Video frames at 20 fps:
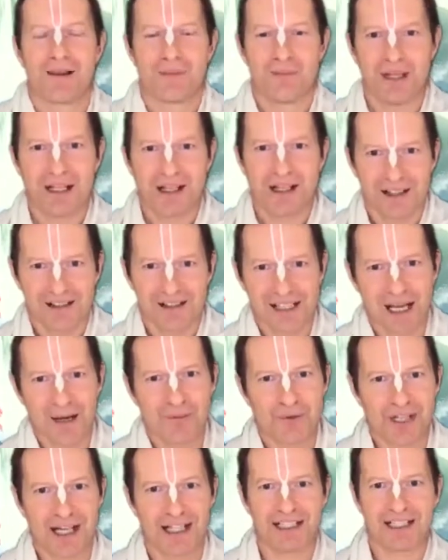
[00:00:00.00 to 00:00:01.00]
Because I
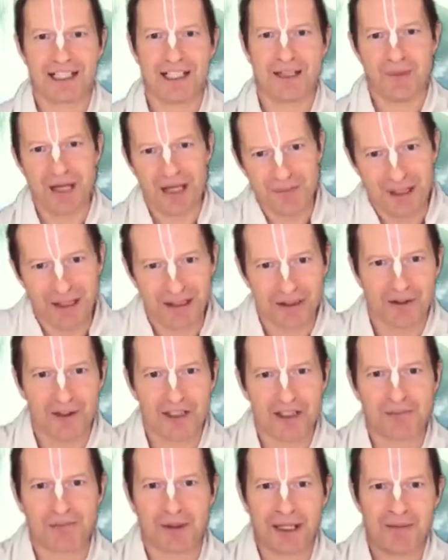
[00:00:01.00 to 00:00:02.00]
am chanting my
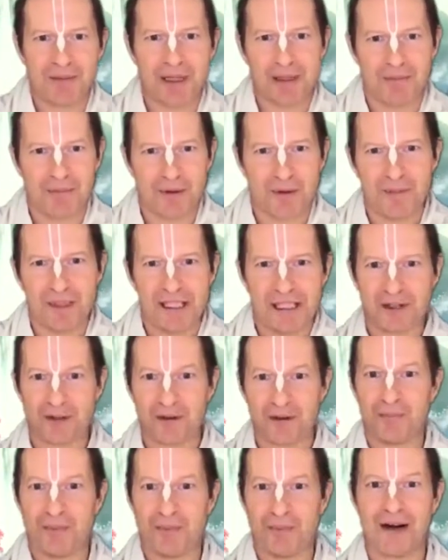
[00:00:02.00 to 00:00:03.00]
mantras by my
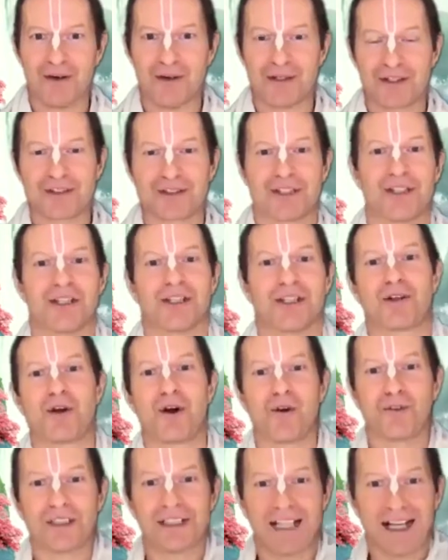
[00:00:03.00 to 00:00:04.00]
brahminical powers,
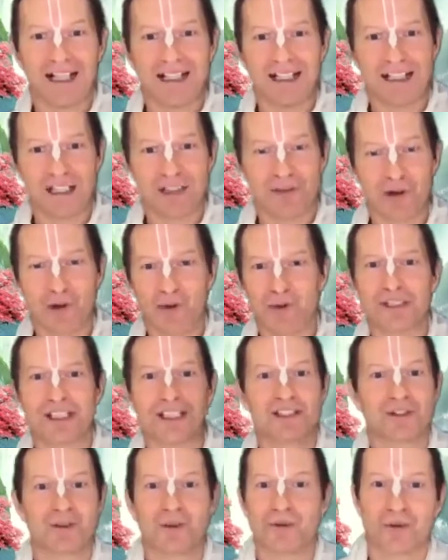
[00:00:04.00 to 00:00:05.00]
Govardhan is
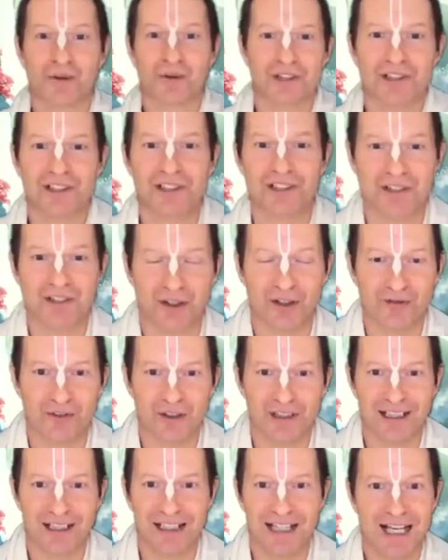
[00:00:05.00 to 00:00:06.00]
floating, so Krishna is not
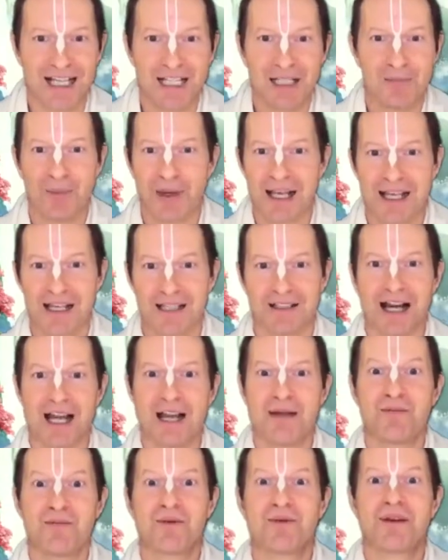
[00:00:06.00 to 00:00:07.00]
feeling any pain. I
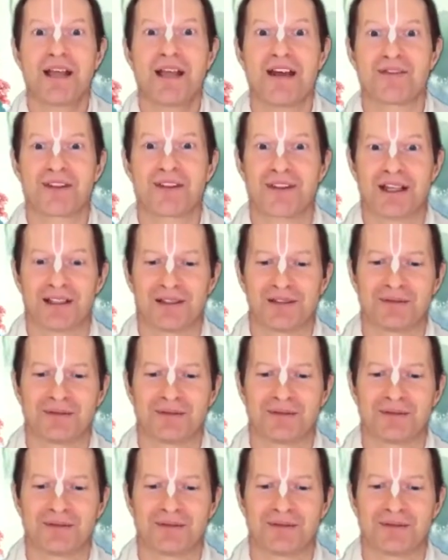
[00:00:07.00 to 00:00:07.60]
am doing everything."